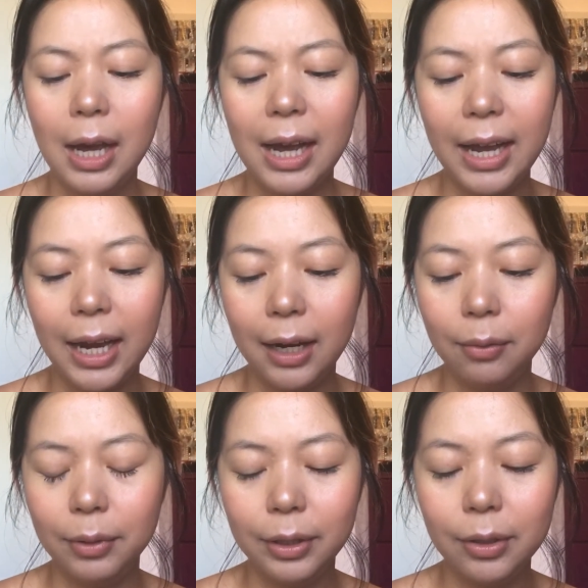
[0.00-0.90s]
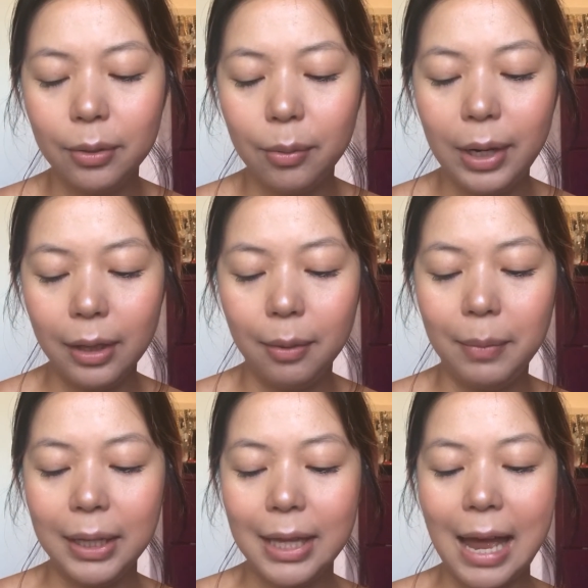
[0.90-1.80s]
I really don't know why they
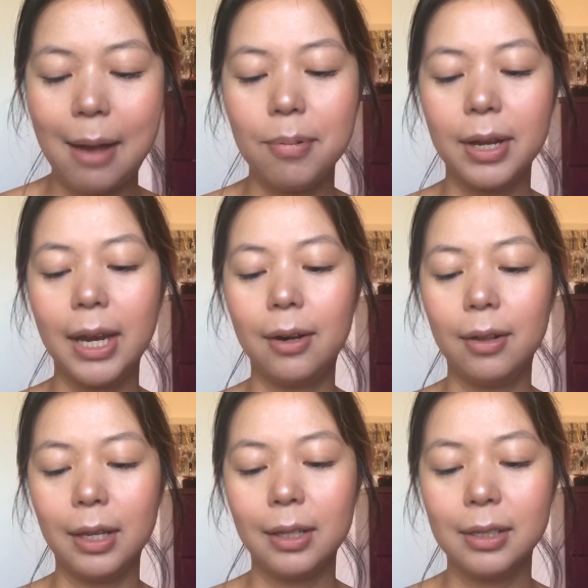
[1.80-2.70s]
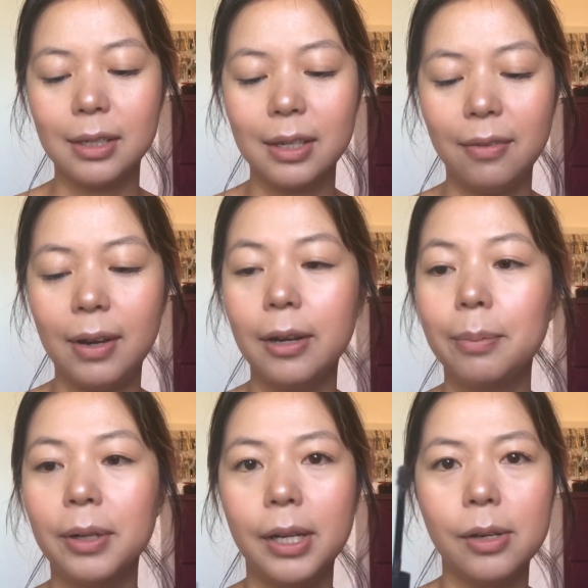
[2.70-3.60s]
made the applicator like this because I find it
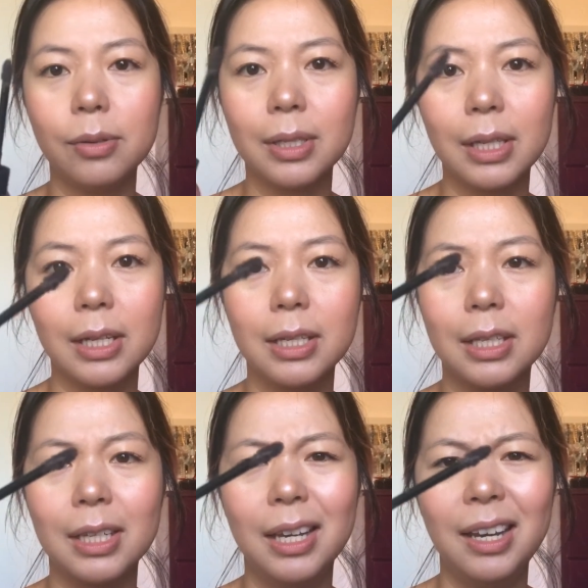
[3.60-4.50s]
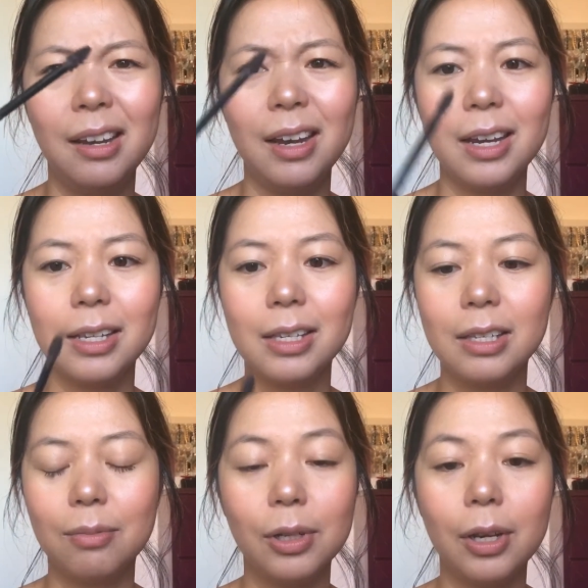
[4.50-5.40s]
pretty useless.
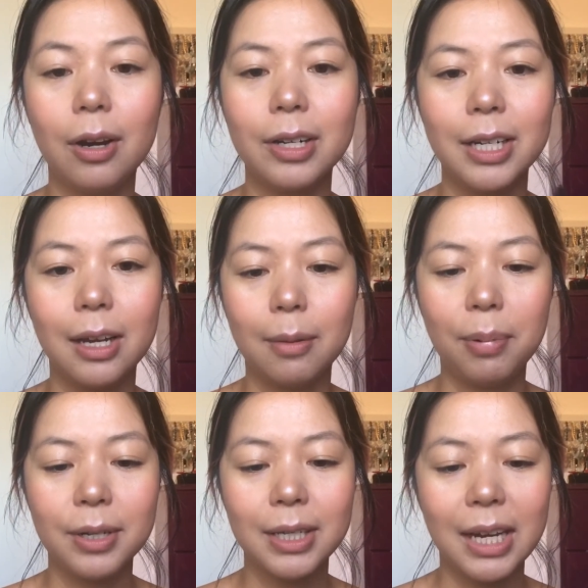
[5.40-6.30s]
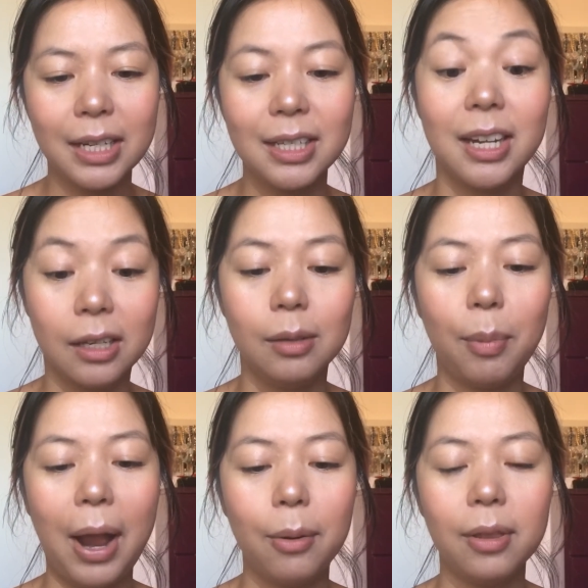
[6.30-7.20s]
It's really hard to get a precise, nice
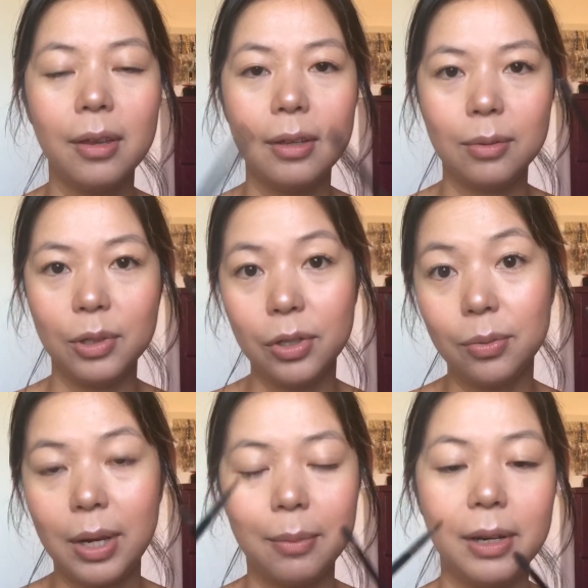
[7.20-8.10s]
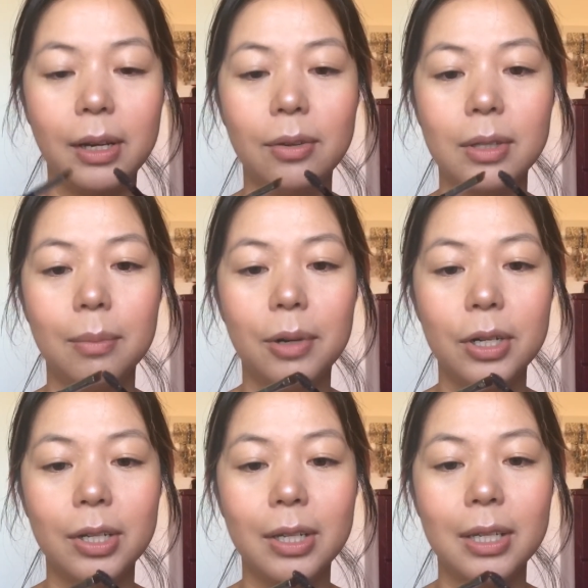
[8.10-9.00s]
brow with it, which is why I'm going to use the
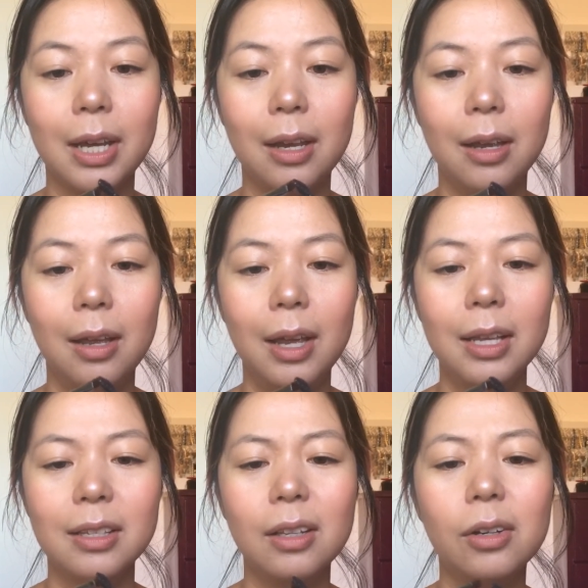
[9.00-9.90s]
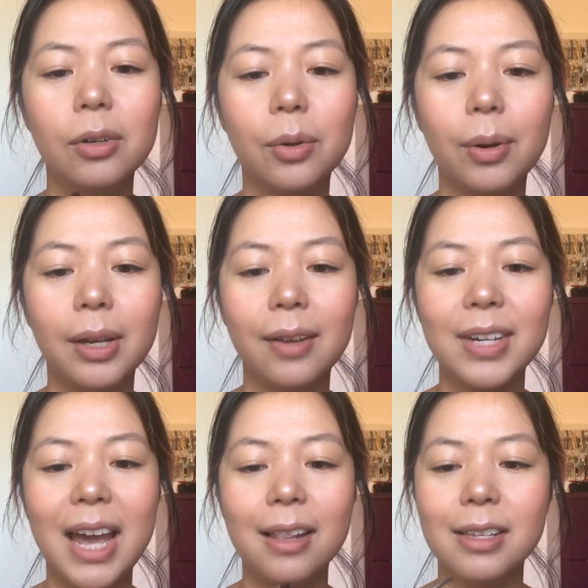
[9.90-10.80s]
brush instead. It's a little annoying you have
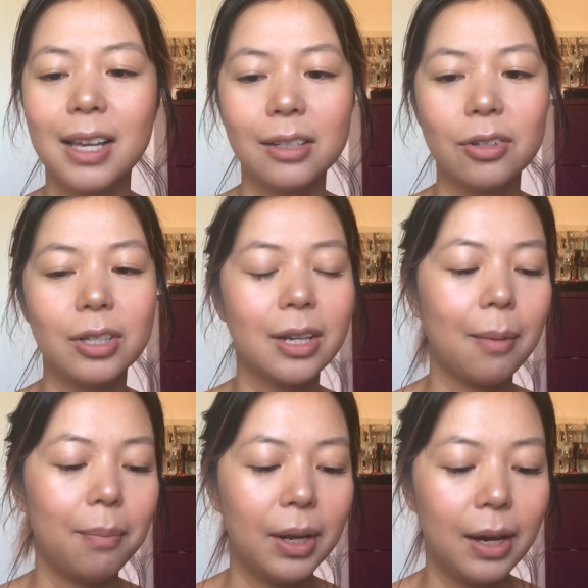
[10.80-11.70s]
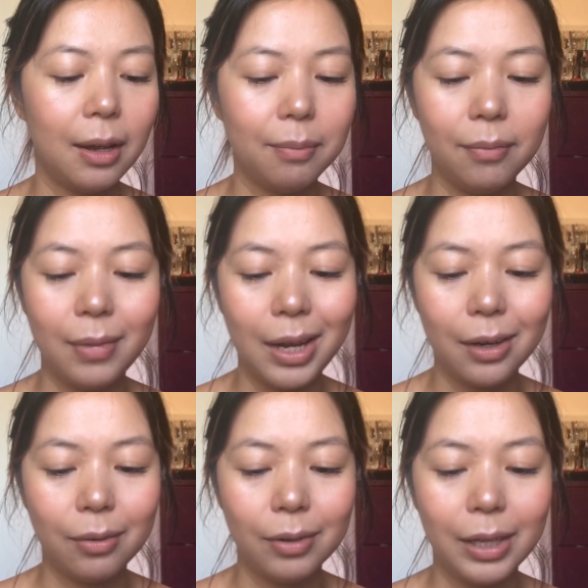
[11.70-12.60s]
to add this extra step, but I
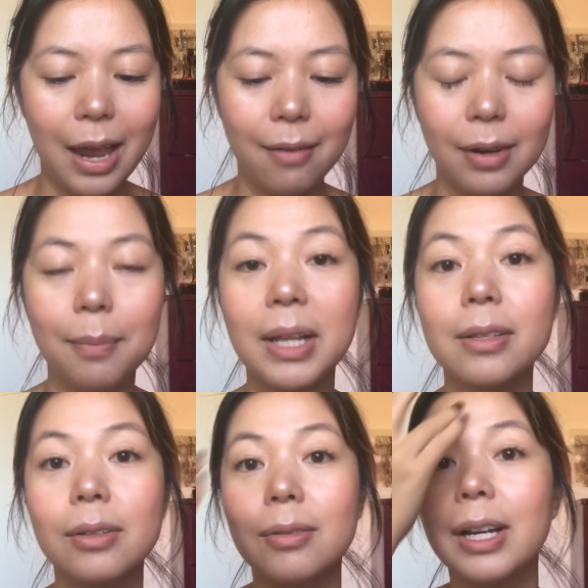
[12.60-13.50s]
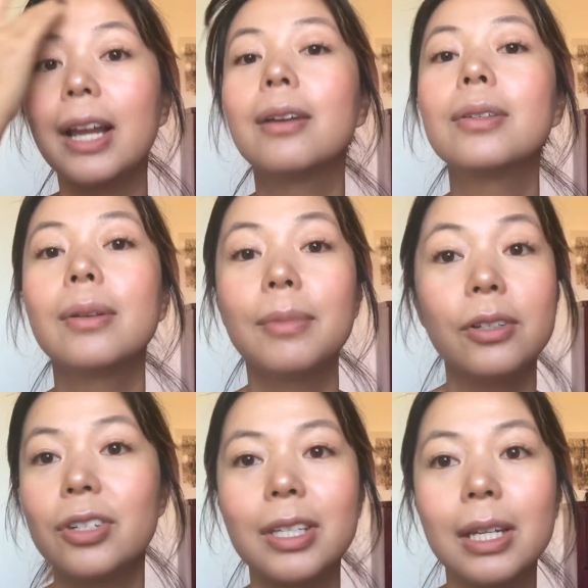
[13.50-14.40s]
don't really have any pencils right now, so
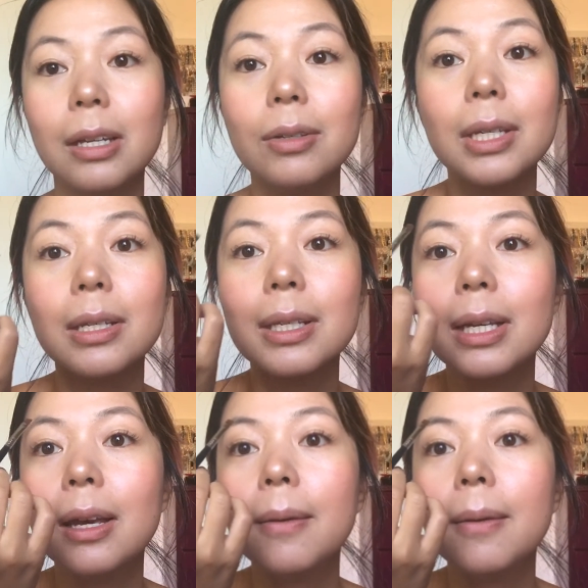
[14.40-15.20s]
I'm just gonna use this.